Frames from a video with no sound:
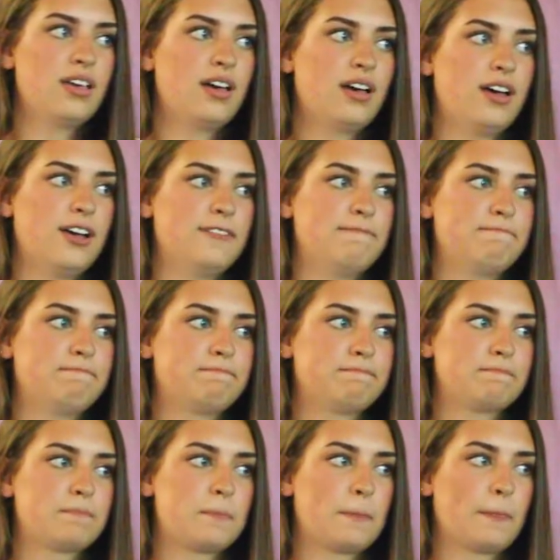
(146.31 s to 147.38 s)

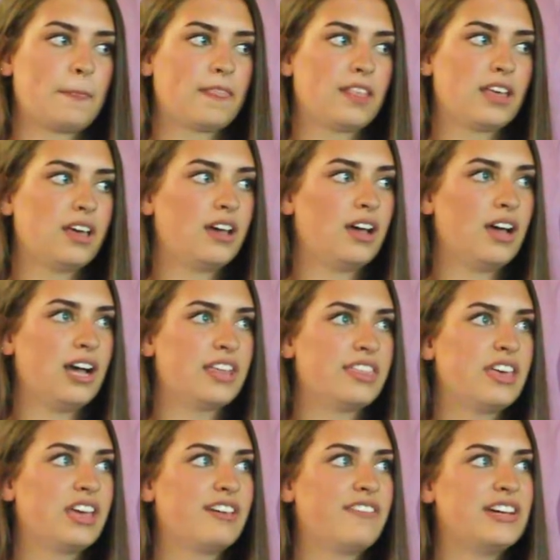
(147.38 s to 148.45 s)
I
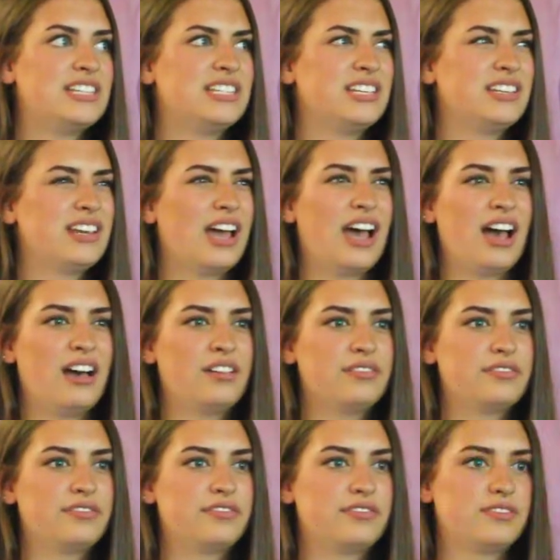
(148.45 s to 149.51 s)
think if I didn't
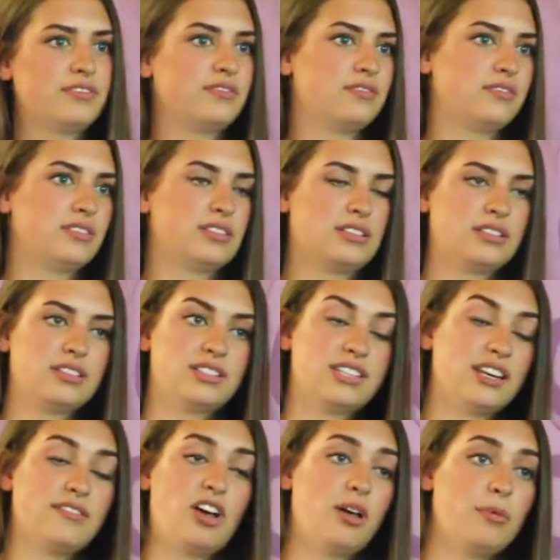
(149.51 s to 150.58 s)
have
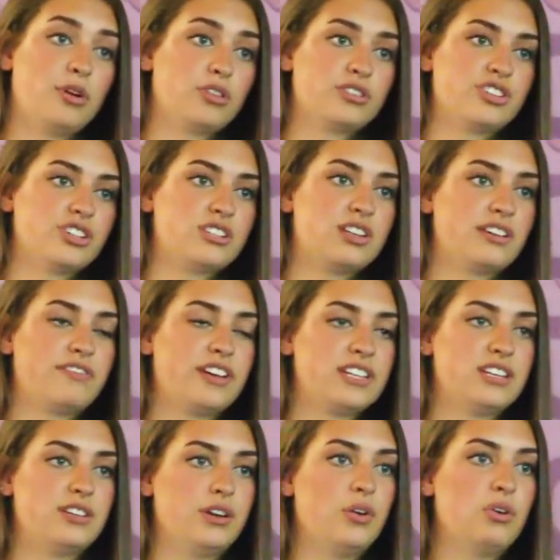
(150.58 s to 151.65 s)
sitting volleyball, or just if I
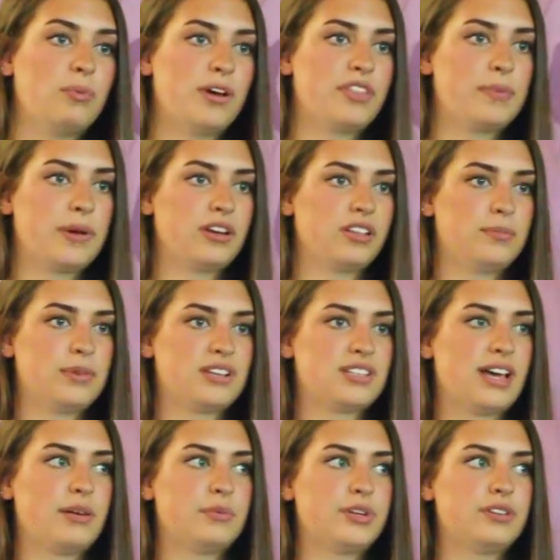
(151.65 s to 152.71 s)
didn't know about the Paralympics,
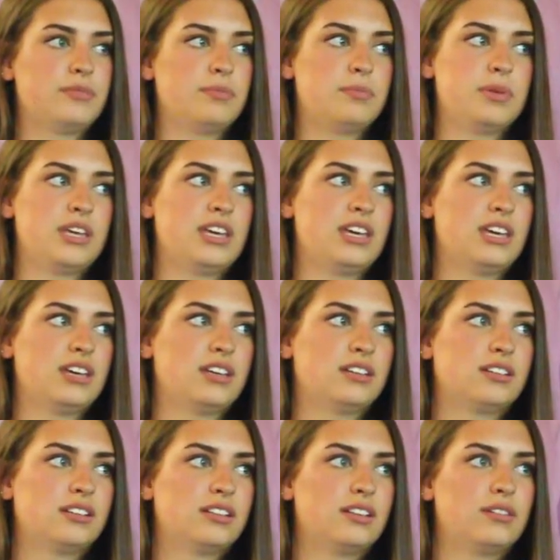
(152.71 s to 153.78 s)
I wouldn't be
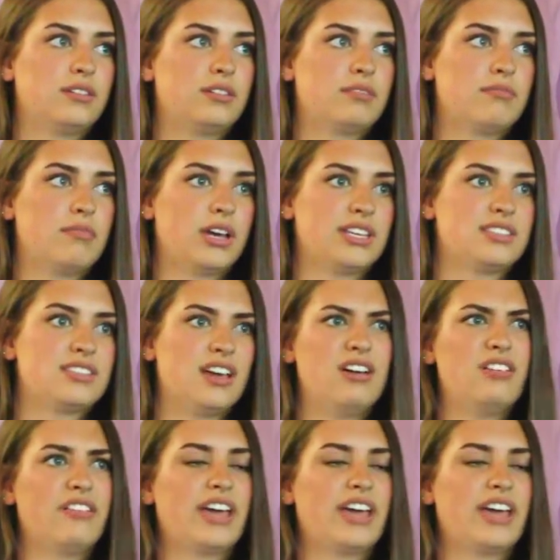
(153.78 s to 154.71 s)
myself.